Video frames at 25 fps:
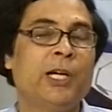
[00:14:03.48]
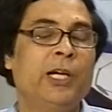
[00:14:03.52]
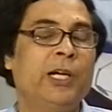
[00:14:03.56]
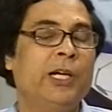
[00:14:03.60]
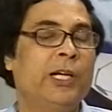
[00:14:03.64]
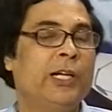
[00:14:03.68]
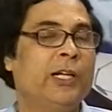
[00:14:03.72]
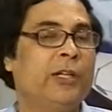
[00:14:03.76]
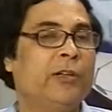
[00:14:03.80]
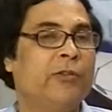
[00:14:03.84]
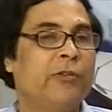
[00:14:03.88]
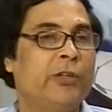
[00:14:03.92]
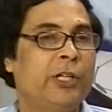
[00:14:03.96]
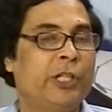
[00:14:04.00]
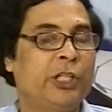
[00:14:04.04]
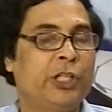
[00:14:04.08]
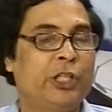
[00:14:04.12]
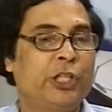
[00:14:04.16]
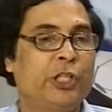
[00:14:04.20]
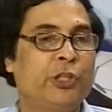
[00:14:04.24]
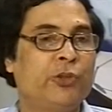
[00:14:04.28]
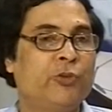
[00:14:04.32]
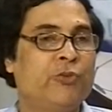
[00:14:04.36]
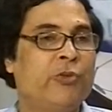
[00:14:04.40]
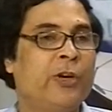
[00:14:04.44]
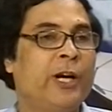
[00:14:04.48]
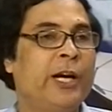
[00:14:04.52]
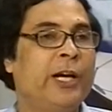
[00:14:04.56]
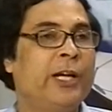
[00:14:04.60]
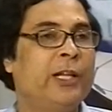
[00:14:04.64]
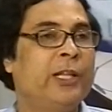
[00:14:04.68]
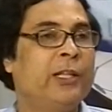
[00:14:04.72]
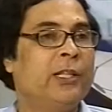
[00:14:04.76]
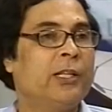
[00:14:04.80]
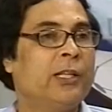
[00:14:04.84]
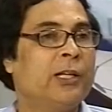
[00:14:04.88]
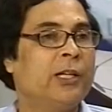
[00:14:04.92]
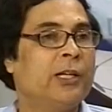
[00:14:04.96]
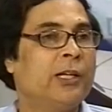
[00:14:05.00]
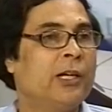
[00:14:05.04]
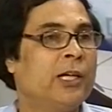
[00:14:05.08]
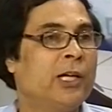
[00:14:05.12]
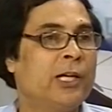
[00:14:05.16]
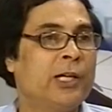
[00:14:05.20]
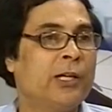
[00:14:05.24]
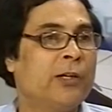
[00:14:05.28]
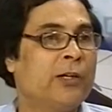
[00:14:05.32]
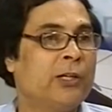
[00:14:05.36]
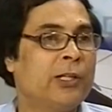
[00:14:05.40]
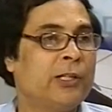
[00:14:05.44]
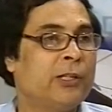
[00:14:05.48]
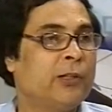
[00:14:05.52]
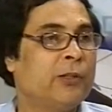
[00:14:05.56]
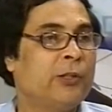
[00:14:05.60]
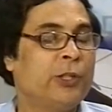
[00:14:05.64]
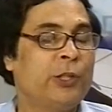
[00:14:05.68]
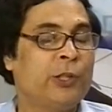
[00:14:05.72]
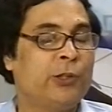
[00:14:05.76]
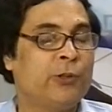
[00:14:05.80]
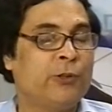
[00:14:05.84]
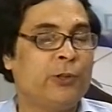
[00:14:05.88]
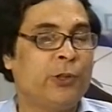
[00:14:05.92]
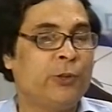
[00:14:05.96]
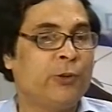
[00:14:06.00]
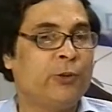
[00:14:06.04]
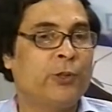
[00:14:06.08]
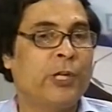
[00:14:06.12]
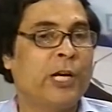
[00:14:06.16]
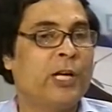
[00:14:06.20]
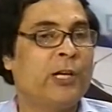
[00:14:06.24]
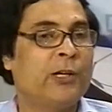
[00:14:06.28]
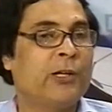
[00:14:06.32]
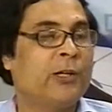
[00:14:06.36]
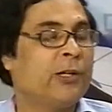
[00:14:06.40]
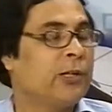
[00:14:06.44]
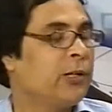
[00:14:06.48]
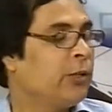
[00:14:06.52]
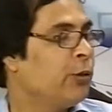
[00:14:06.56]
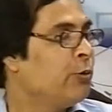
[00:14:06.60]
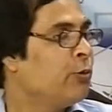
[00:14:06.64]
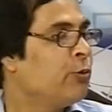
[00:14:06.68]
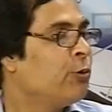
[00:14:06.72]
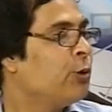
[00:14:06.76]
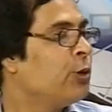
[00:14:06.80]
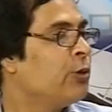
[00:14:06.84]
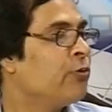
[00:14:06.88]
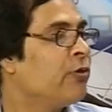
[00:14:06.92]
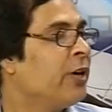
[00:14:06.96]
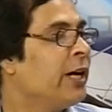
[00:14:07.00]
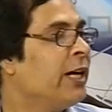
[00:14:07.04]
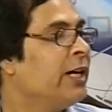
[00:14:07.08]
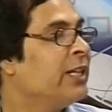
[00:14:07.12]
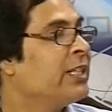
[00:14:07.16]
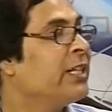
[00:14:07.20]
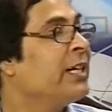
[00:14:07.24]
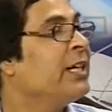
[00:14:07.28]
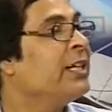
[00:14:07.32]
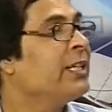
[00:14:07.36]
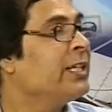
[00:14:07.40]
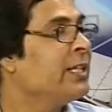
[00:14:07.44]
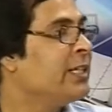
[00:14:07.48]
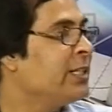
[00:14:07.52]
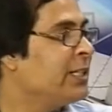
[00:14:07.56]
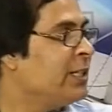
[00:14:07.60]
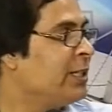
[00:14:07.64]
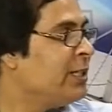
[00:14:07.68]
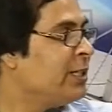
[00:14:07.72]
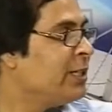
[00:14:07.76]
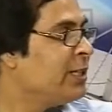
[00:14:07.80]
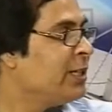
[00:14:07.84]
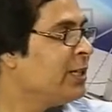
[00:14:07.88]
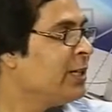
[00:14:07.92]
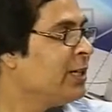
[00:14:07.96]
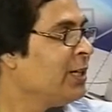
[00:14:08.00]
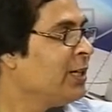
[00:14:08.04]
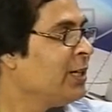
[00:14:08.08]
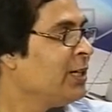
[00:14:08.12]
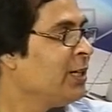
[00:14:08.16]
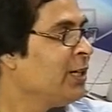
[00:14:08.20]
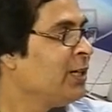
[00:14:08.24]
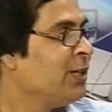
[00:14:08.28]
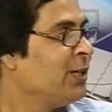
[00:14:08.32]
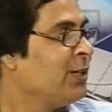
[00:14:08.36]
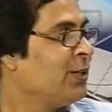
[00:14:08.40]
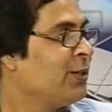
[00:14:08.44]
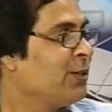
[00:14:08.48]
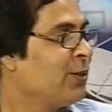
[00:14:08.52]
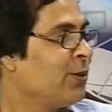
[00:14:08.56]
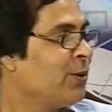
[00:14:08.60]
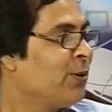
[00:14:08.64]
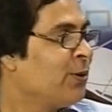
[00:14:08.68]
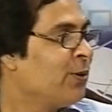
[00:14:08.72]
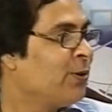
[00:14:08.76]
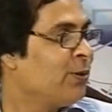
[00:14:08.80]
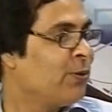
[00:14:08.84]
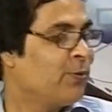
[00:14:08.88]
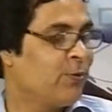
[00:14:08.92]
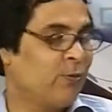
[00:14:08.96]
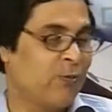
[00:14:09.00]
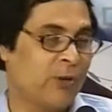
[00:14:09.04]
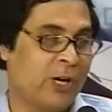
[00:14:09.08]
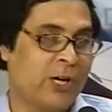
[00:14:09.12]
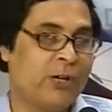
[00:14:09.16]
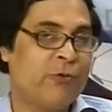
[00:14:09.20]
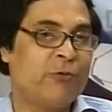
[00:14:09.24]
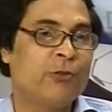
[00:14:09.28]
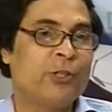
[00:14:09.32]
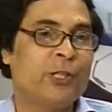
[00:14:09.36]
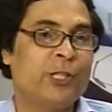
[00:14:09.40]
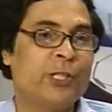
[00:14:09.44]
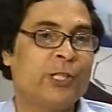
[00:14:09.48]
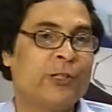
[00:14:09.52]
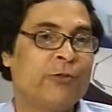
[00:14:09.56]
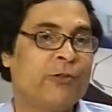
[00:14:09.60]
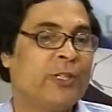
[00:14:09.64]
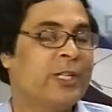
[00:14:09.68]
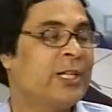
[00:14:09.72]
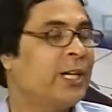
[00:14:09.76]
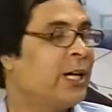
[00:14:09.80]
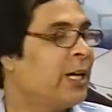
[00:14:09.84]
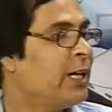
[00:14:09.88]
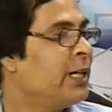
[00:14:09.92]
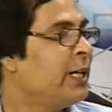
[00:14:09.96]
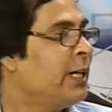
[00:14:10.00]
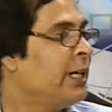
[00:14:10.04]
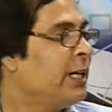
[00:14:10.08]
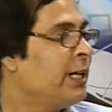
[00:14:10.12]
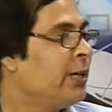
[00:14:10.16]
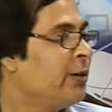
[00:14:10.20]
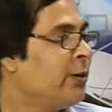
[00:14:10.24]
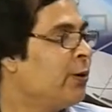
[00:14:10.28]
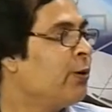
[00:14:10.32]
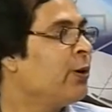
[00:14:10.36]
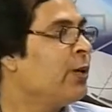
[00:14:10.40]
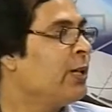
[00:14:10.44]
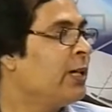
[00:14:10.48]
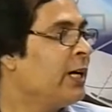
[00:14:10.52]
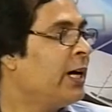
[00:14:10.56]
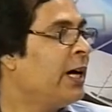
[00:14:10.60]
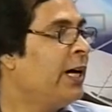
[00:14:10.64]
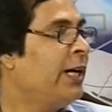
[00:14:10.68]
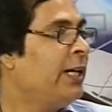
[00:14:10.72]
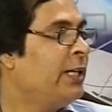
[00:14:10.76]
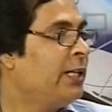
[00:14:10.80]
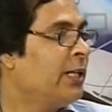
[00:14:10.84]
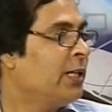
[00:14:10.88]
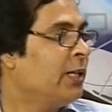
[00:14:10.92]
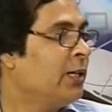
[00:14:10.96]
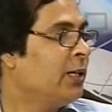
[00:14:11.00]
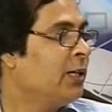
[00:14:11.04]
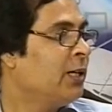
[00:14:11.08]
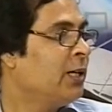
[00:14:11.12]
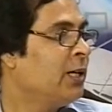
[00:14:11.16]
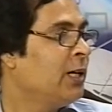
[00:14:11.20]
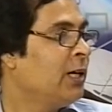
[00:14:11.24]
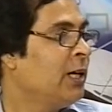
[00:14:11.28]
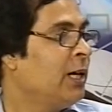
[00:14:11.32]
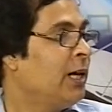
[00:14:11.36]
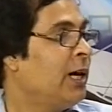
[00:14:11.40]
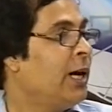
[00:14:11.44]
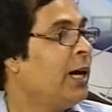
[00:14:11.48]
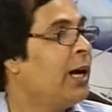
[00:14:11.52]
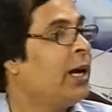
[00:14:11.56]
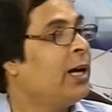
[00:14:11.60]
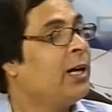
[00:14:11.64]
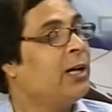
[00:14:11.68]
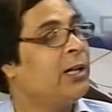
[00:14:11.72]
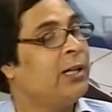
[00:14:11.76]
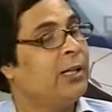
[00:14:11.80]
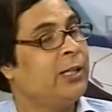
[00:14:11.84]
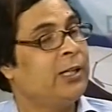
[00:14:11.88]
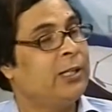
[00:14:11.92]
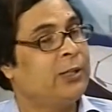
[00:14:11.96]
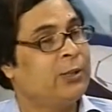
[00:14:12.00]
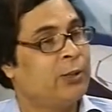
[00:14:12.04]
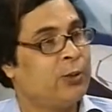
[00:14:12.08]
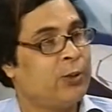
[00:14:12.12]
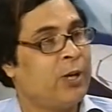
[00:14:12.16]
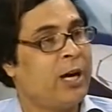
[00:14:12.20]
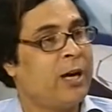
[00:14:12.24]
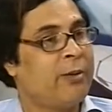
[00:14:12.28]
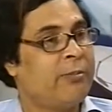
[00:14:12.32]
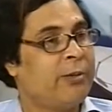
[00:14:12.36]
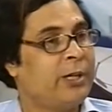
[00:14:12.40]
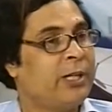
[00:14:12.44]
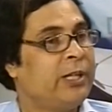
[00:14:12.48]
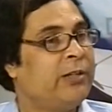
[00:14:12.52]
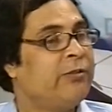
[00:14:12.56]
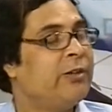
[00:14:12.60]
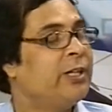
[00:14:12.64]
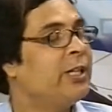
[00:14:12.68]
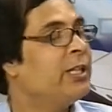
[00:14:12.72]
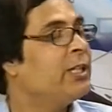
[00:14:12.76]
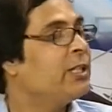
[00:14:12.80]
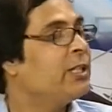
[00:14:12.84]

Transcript: in which you find you won't find sentences. So one word will contain all the idea, and it so happened even in